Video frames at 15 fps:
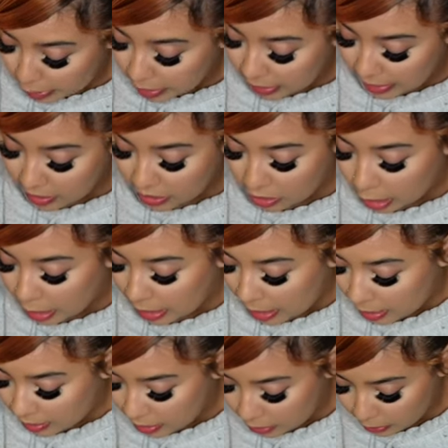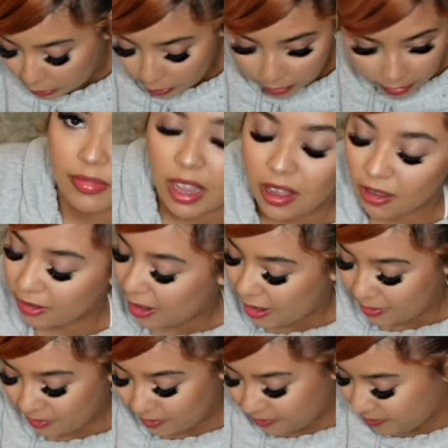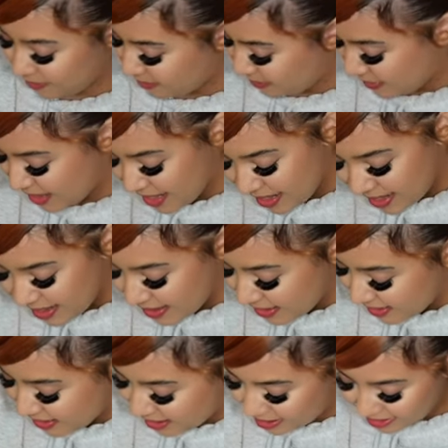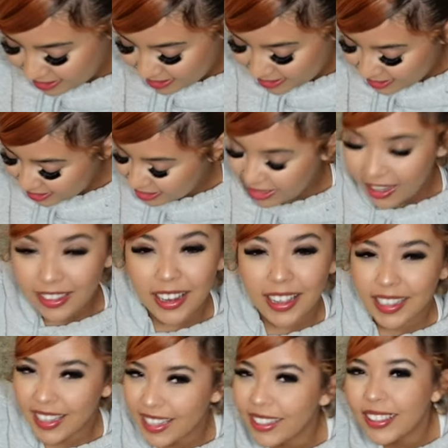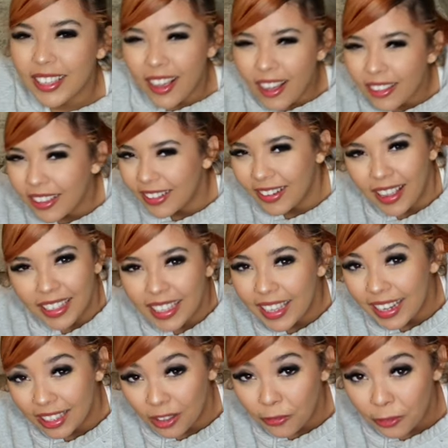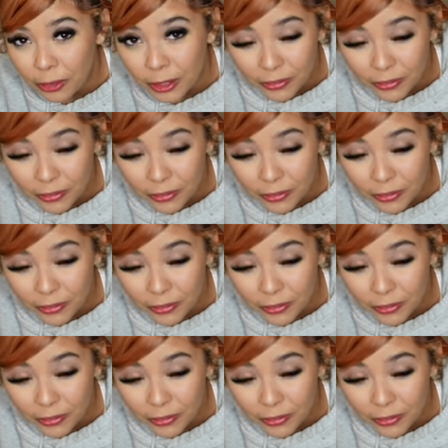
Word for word: really sturdy too. Hold on. Hold on, cause y'all not get y'all are not getting the full